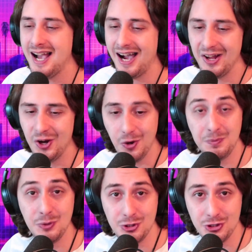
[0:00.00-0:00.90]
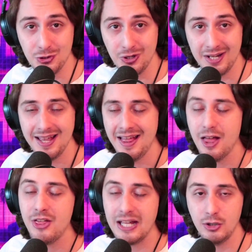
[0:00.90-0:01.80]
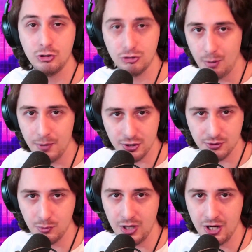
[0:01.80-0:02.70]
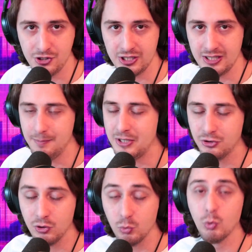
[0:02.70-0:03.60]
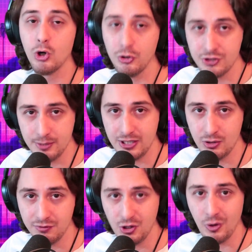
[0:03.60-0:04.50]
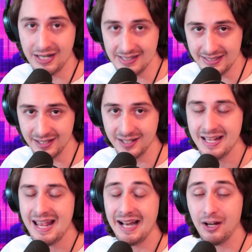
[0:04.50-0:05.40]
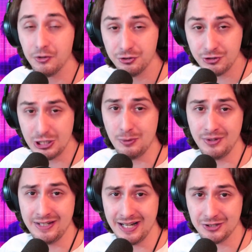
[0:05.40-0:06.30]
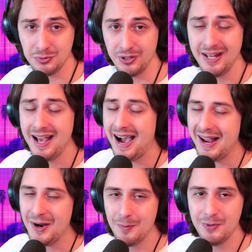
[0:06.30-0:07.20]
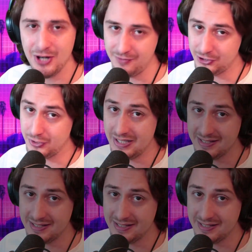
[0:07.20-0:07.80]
I hope you enjoy. Thank you so much for watching. It means the world to me. You have no idea. And I'll see you on the next one. I hope you're having a great